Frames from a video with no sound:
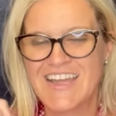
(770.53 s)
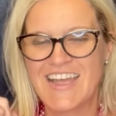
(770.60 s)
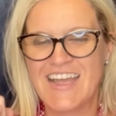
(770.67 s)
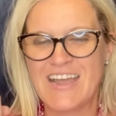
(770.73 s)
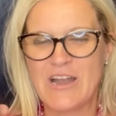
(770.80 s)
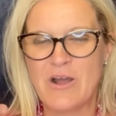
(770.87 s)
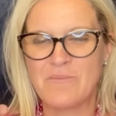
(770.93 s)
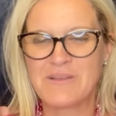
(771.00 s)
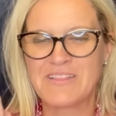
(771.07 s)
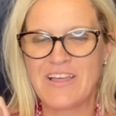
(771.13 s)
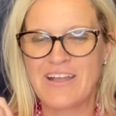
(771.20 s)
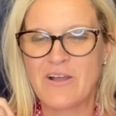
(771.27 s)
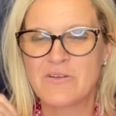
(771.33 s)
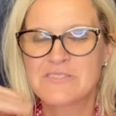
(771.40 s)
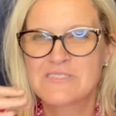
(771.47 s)
And I'll be
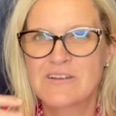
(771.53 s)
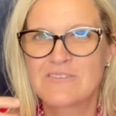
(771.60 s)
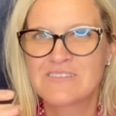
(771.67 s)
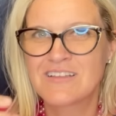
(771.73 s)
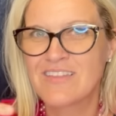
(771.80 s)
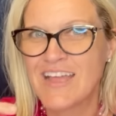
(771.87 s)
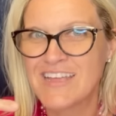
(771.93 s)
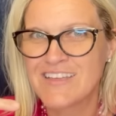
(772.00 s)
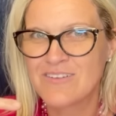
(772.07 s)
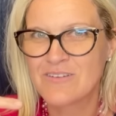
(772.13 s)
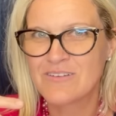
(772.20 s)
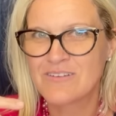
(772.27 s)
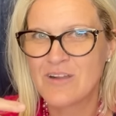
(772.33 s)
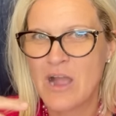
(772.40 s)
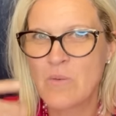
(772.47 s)
like, I'll start to like,
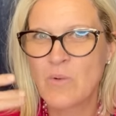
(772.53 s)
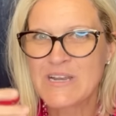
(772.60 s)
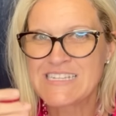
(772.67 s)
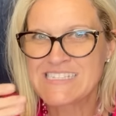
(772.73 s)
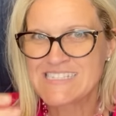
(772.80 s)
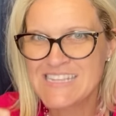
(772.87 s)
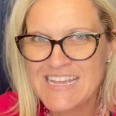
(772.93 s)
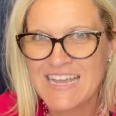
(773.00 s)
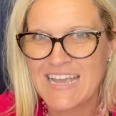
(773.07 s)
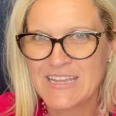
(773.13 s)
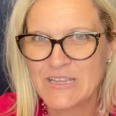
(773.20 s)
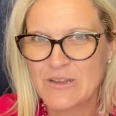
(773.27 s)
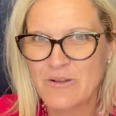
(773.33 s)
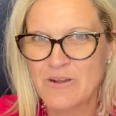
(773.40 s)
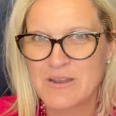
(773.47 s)
I want to sing it.
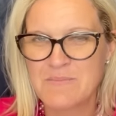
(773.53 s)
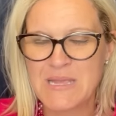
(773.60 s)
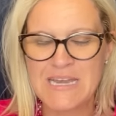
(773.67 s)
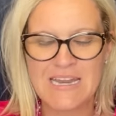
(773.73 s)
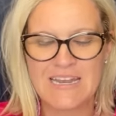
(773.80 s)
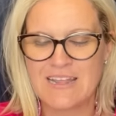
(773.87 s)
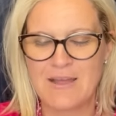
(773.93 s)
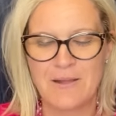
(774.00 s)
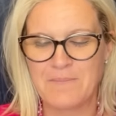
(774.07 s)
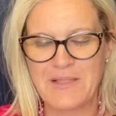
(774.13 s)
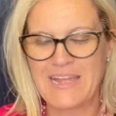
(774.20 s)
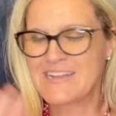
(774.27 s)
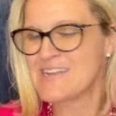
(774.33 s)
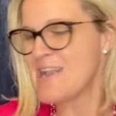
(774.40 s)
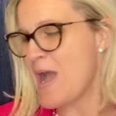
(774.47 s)
You know what I mean? And I'm
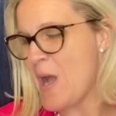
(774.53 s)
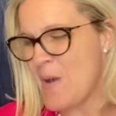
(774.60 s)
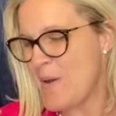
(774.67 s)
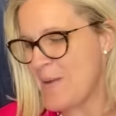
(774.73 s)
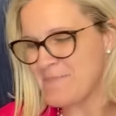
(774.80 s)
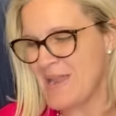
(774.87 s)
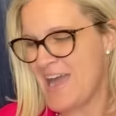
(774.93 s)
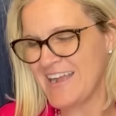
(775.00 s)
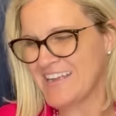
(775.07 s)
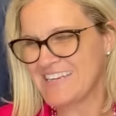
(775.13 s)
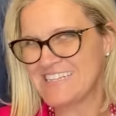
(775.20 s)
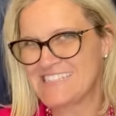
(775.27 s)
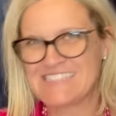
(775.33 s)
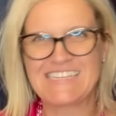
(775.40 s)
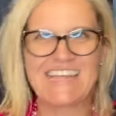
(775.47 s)
like, no, I'm not going
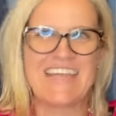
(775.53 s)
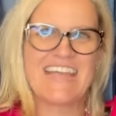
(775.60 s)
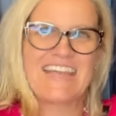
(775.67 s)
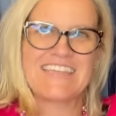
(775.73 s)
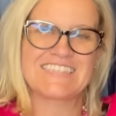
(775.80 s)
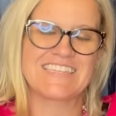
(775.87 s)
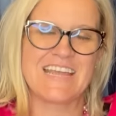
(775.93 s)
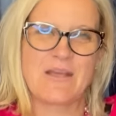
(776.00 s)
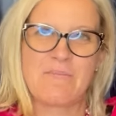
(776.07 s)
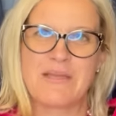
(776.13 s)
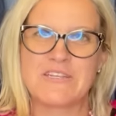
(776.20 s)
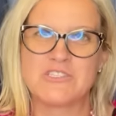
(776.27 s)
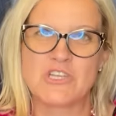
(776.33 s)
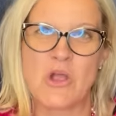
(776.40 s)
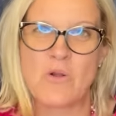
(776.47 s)
to sing. And it's like a
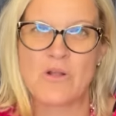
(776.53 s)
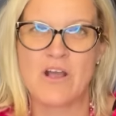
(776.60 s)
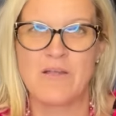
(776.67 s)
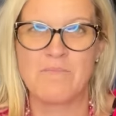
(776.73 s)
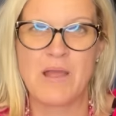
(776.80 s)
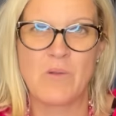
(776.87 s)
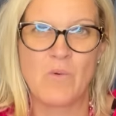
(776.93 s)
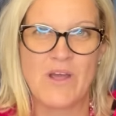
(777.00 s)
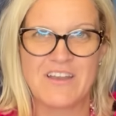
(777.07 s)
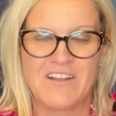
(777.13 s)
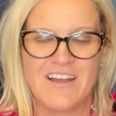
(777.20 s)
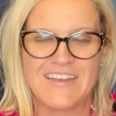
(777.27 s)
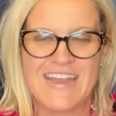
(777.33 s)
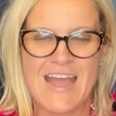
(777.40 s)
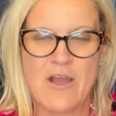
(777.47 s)
big joke on my
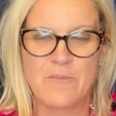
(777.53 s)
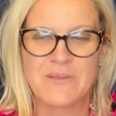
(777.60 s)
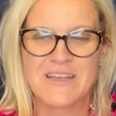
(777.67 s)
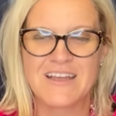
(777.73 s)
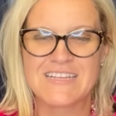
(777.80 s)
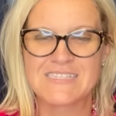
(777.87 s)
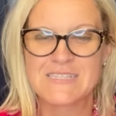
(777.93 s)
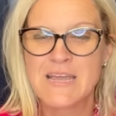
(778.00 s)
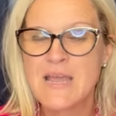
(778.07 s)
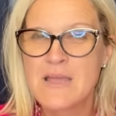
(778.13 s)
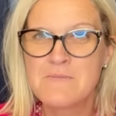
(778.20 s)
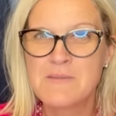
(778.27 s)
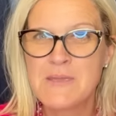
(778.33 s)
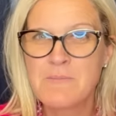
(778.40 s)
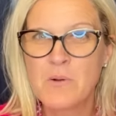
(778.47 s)
Whatnot now because
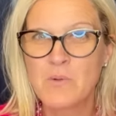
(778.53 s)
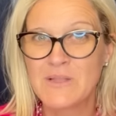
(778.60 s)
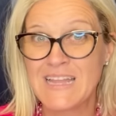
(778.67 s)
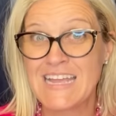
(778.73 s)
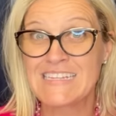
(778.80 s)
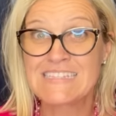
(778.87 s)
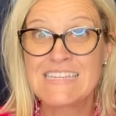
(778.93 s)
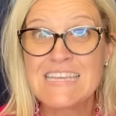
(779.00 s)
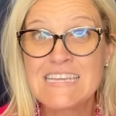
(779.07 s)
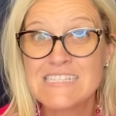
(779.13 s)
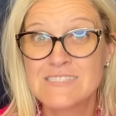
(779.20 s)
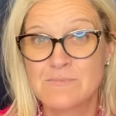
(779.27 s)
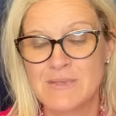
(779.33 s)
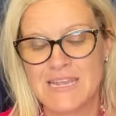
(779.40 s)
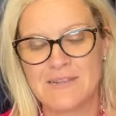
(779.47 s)
people will like
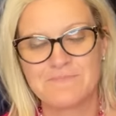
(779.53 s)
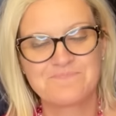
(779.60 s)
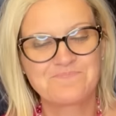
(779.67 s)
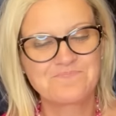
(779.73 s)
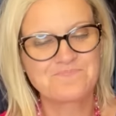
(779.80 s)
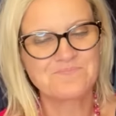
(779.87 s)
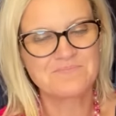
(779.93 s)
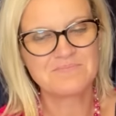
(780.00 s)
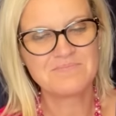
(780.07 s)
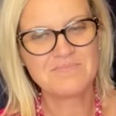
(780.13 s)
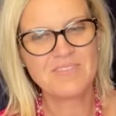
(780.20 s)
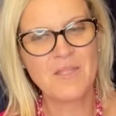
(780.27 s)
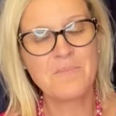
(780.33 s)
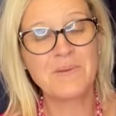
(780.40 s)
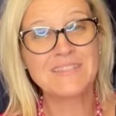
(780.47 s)
tease me.
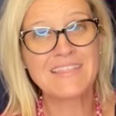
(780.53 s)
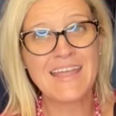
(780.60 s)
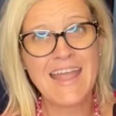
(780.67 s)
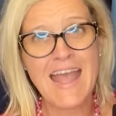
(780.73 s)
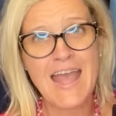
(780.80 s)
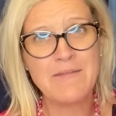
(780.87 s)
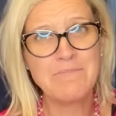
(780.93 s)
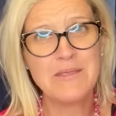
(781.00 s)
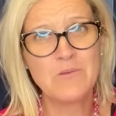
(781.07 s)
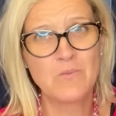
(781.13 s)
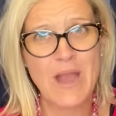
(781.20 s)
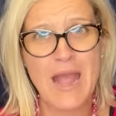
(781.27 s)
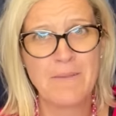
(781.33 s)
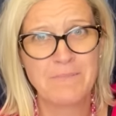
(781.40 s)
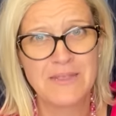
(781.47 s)
But they had me
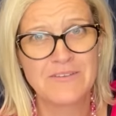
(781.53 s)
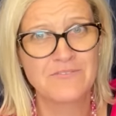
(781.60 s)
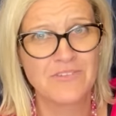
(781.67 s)
rapping